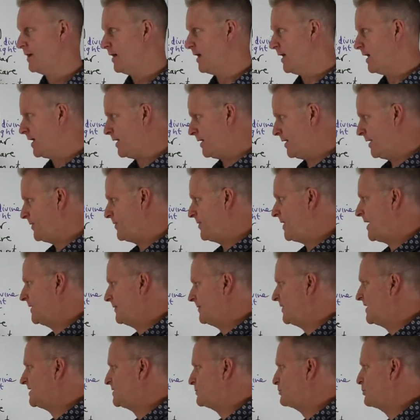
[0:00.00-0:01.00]
and
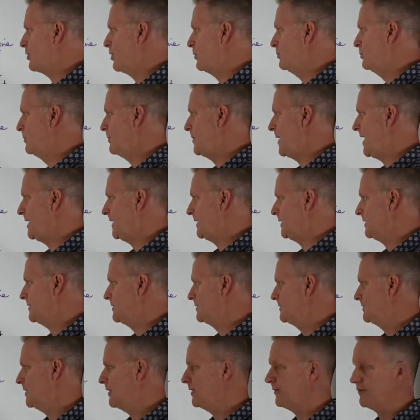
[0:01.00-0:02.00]
that's problematic.
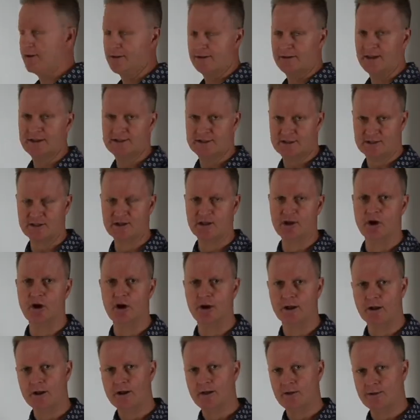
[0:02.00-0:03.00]
And I think that's the
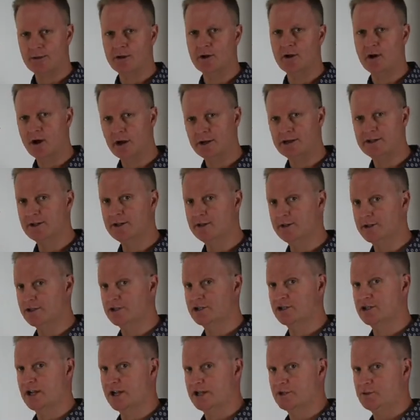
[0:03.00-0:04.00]
idea that
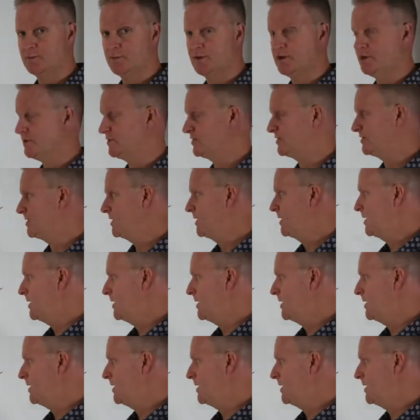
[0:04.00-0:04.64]
Shakespeare's